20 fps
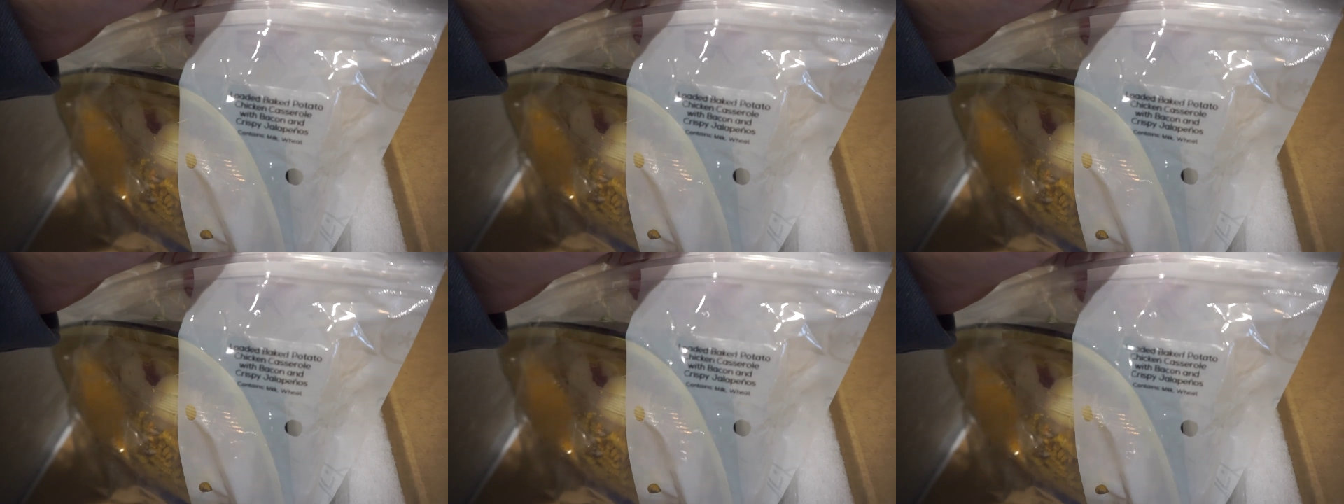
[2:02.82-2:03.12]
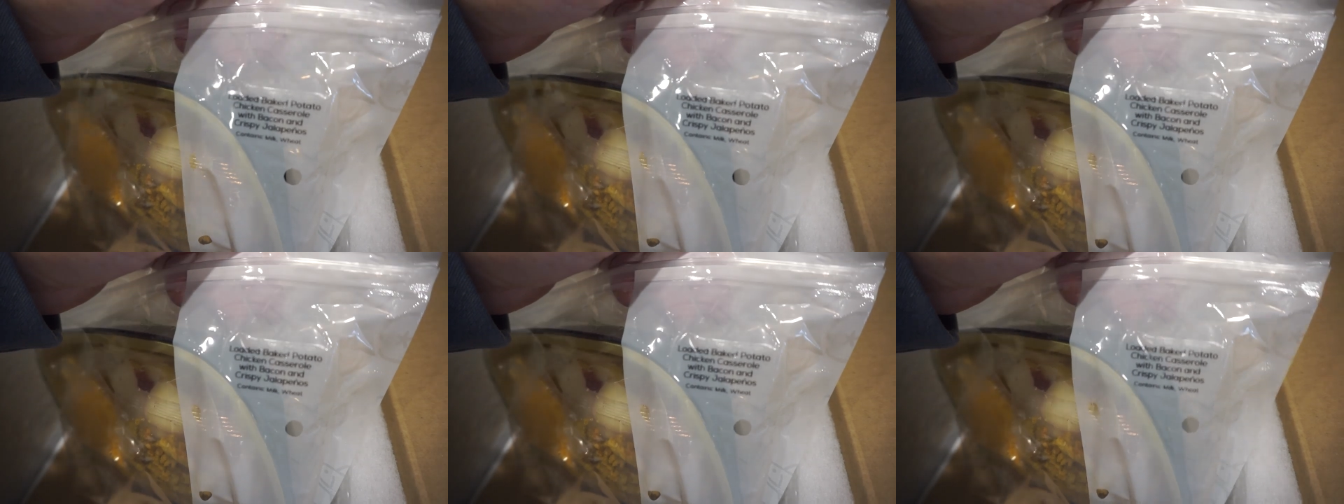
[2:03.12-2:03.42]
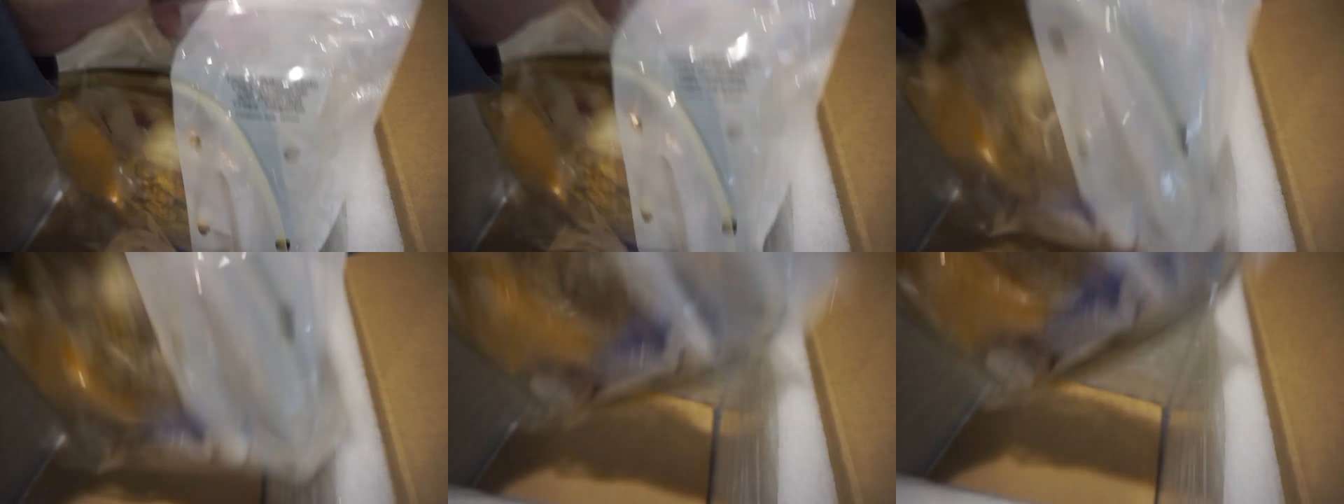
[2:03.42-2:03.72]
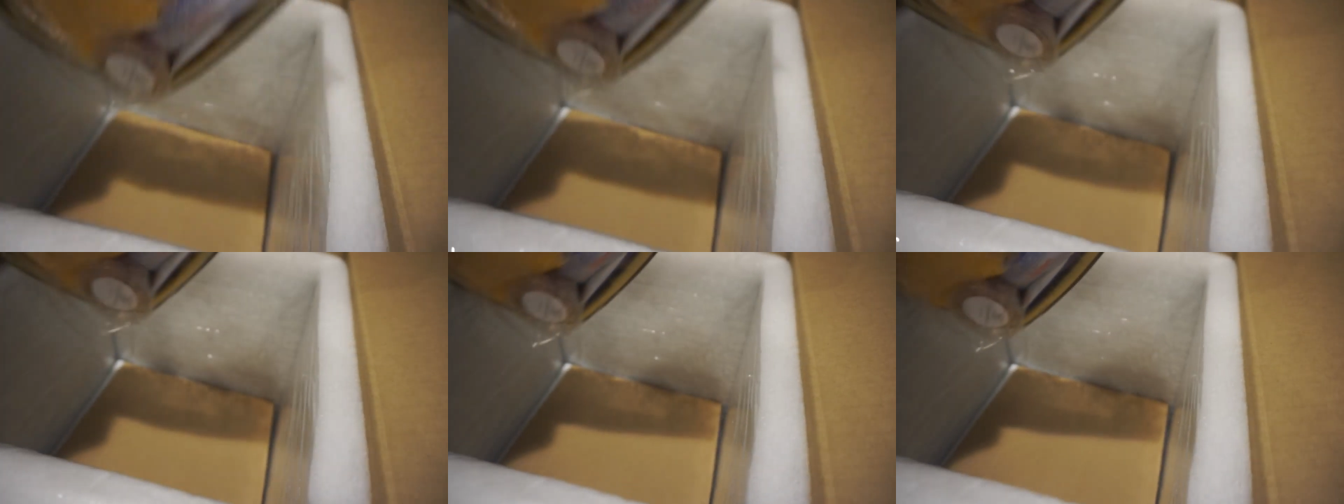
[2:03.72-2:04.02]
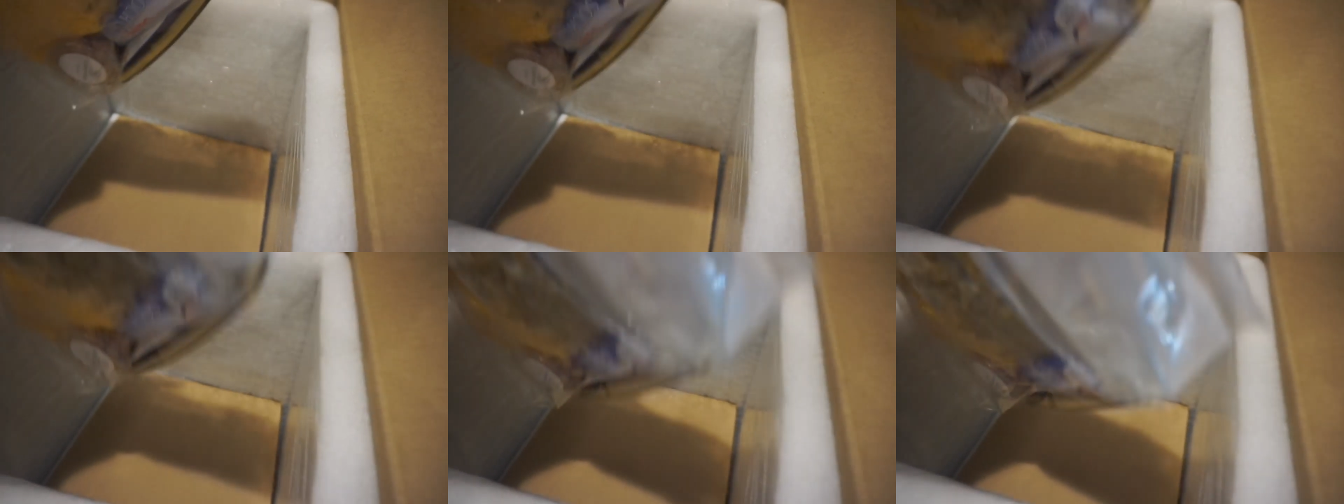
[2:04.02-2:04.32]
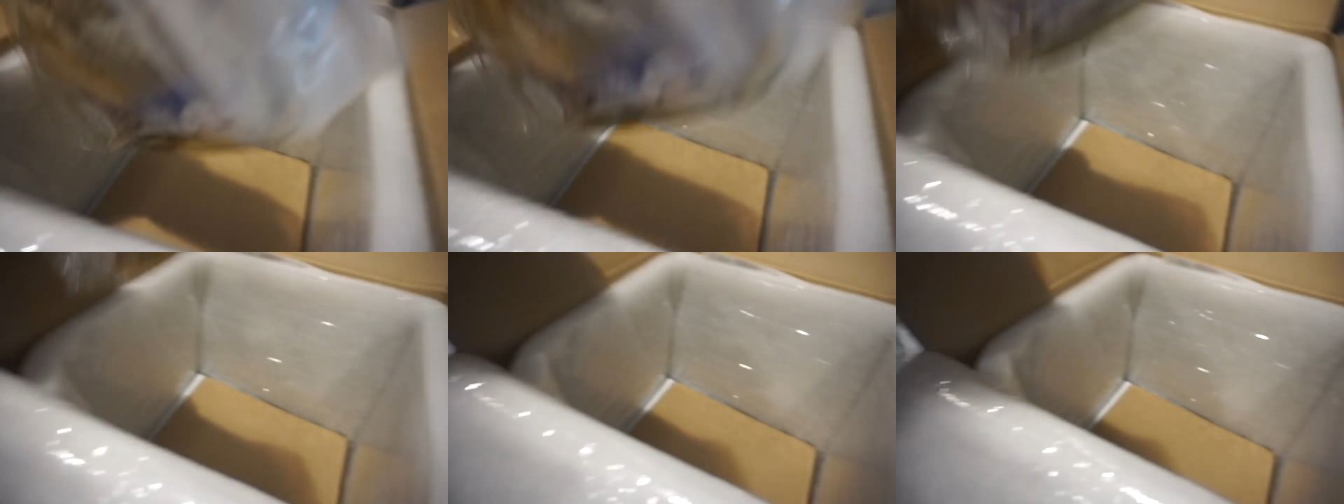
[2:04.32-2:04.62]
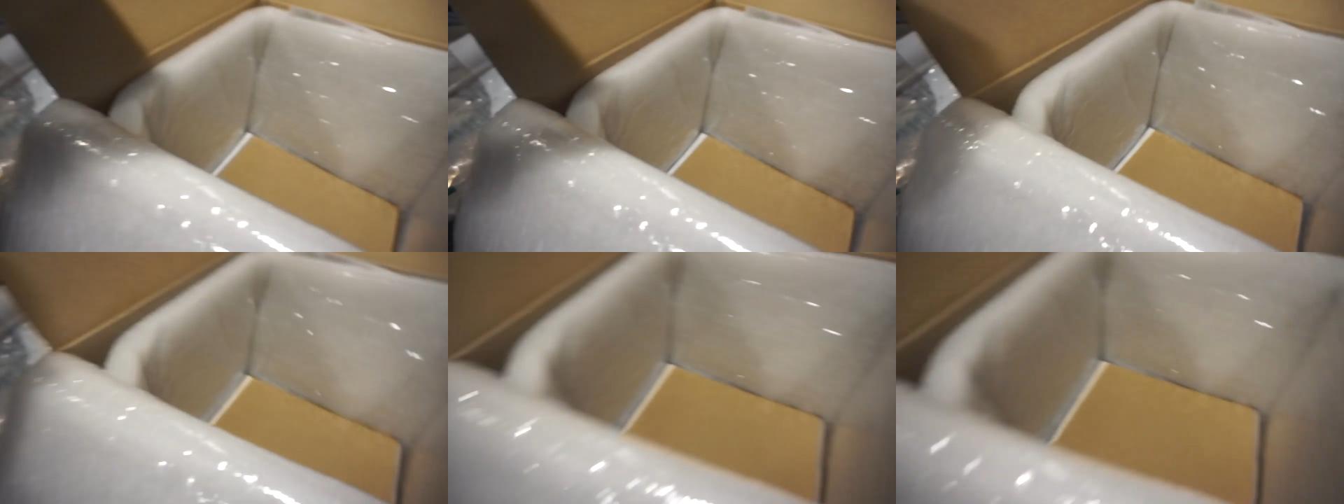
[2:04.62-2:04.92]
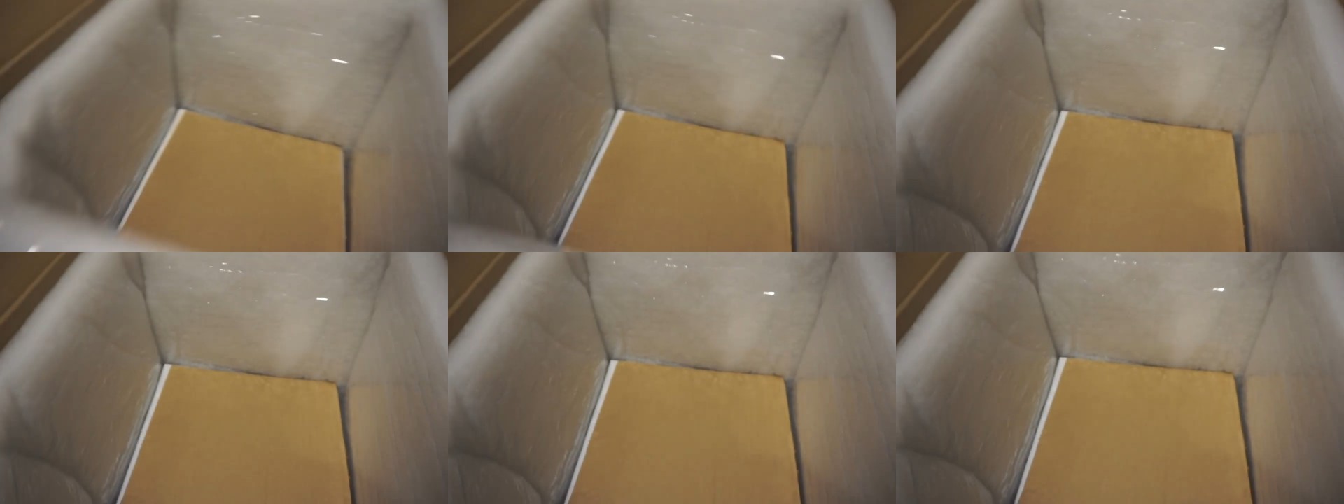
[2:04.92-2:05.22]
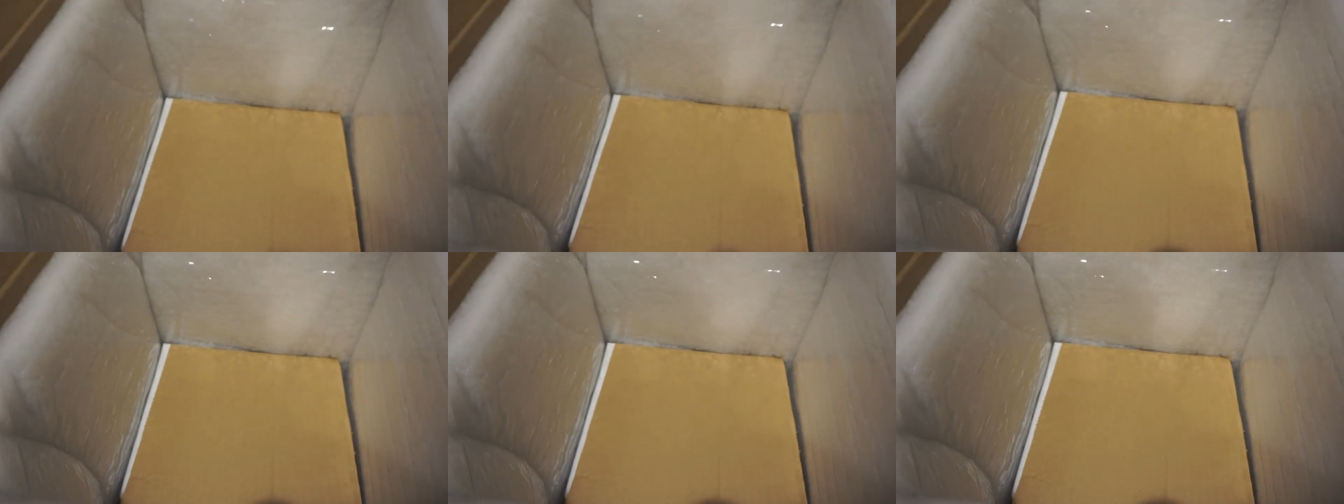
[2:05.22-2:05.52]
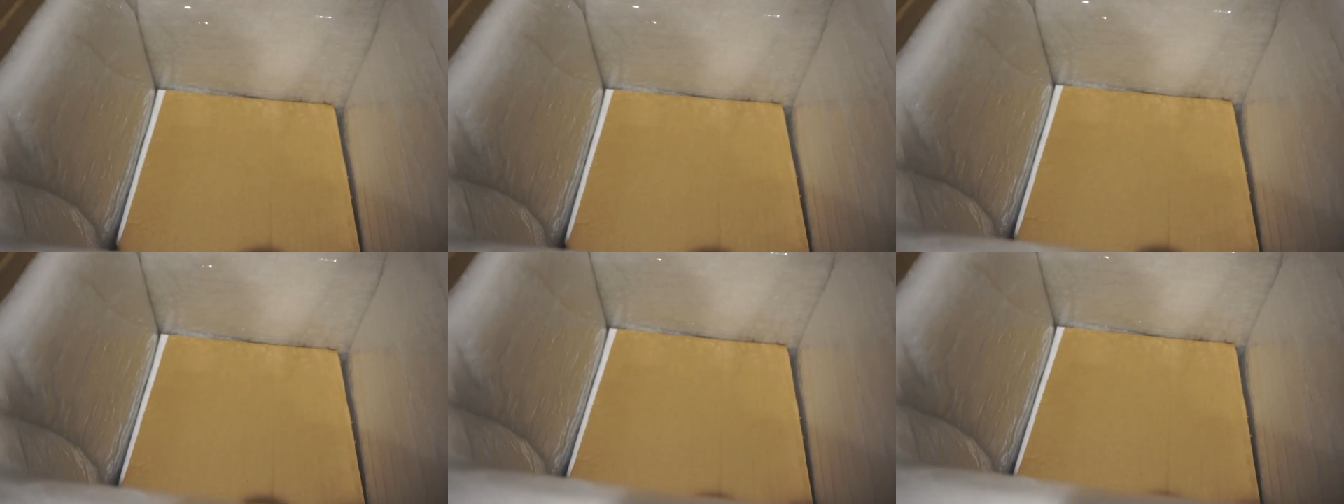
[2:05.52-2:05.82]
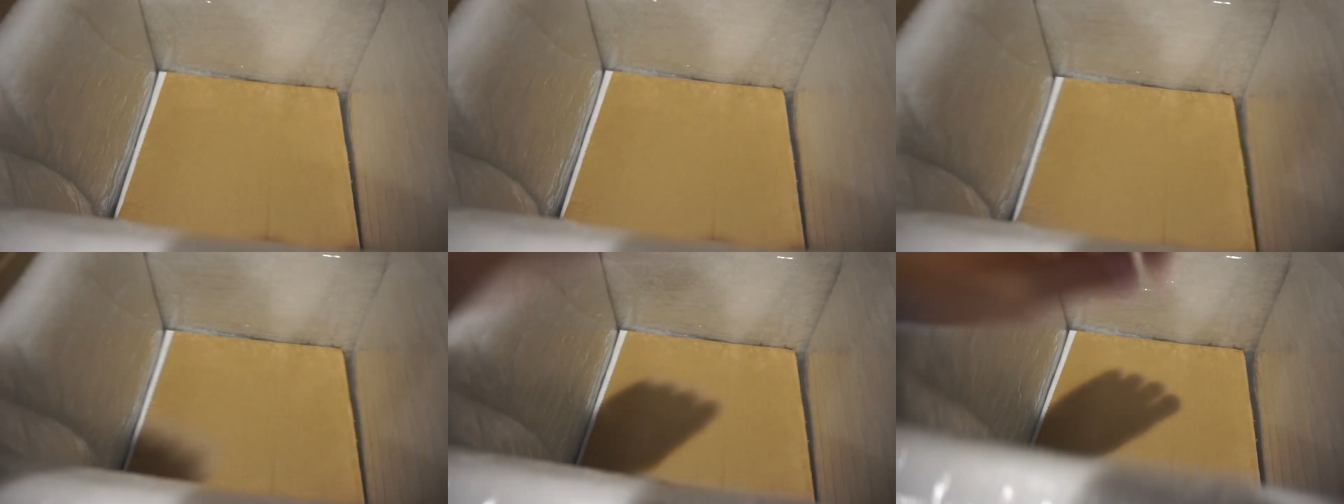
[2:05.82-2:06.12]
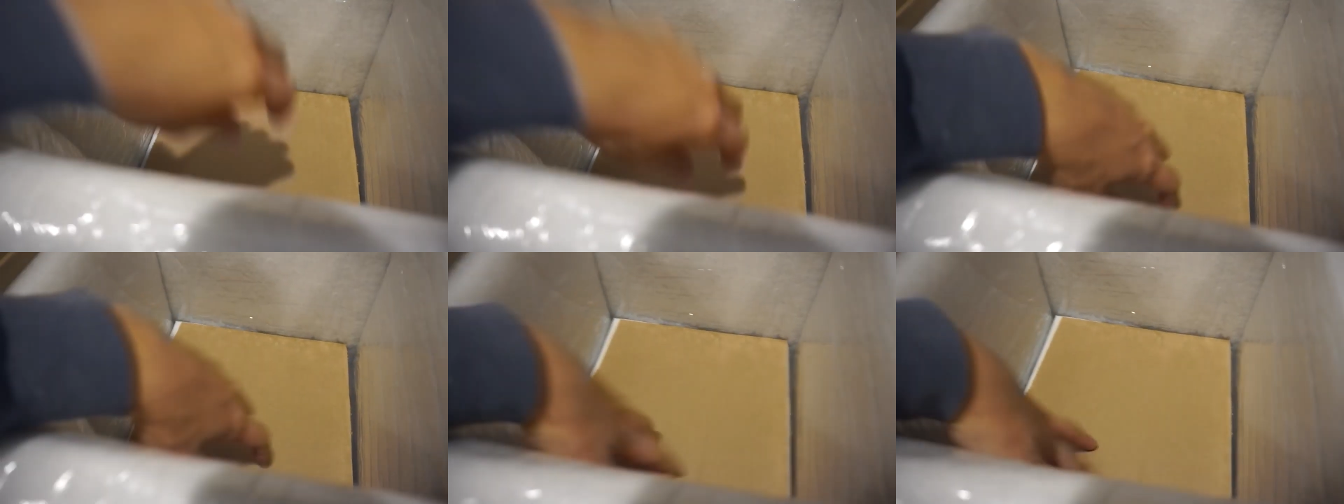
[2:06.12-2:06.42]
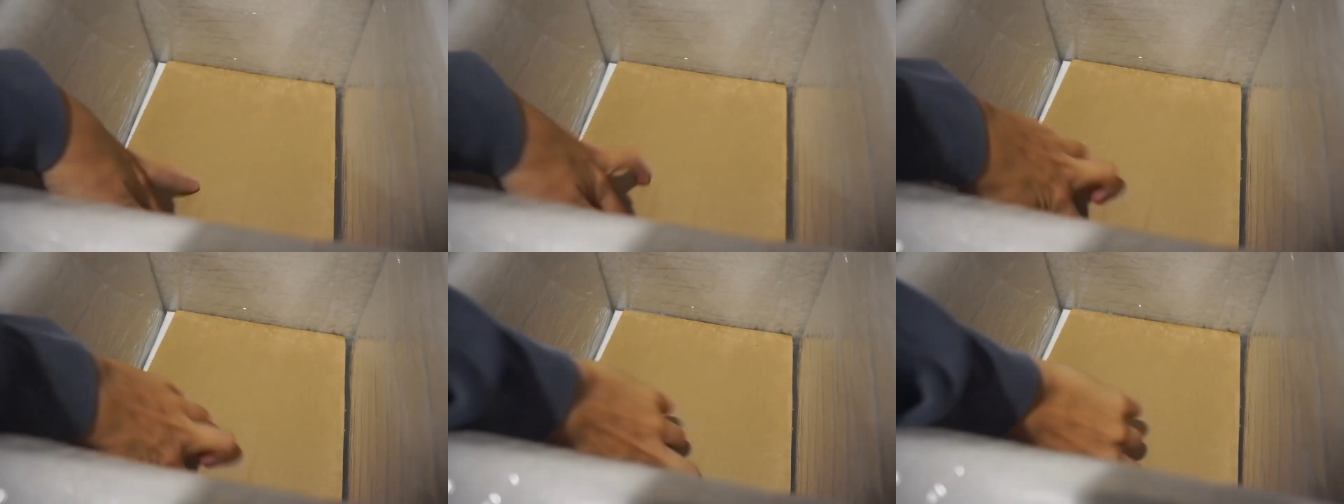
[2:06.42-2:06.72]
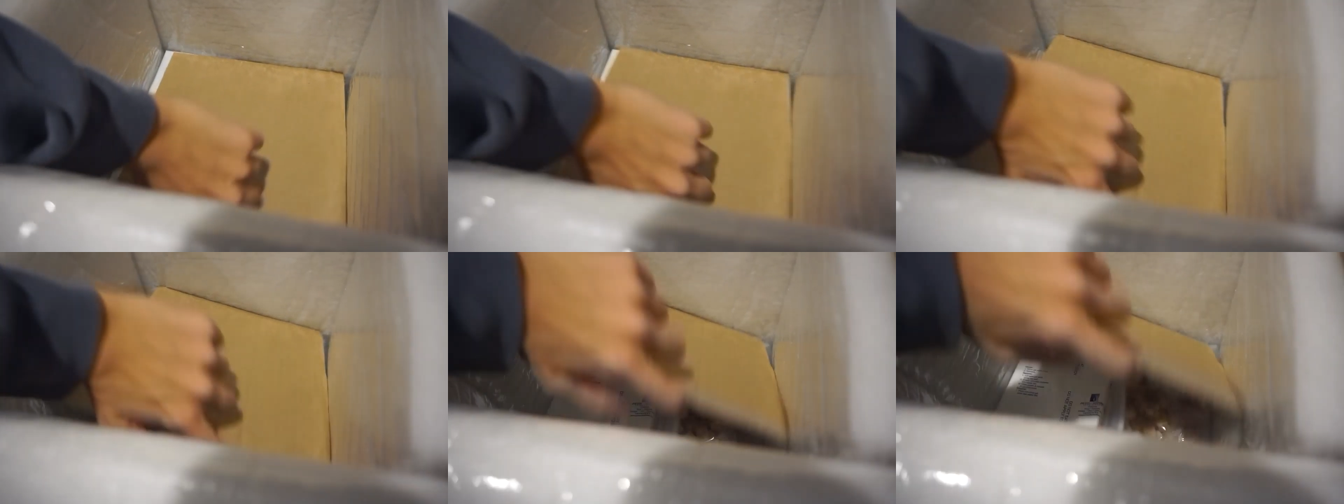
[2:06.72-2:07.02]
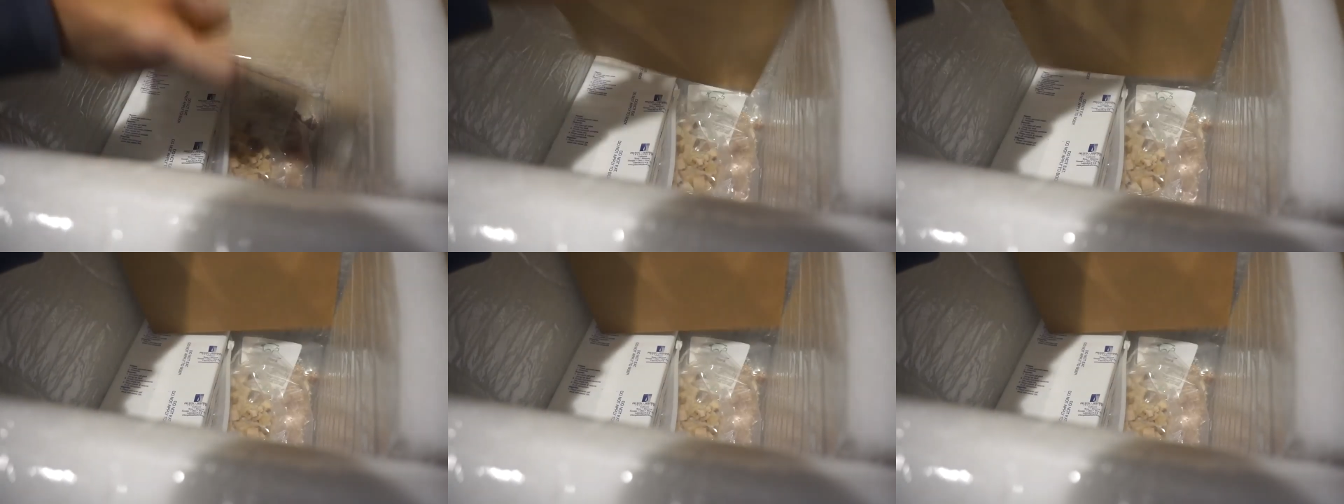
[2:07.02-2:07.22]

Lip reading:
Nobody's mouth can be seen.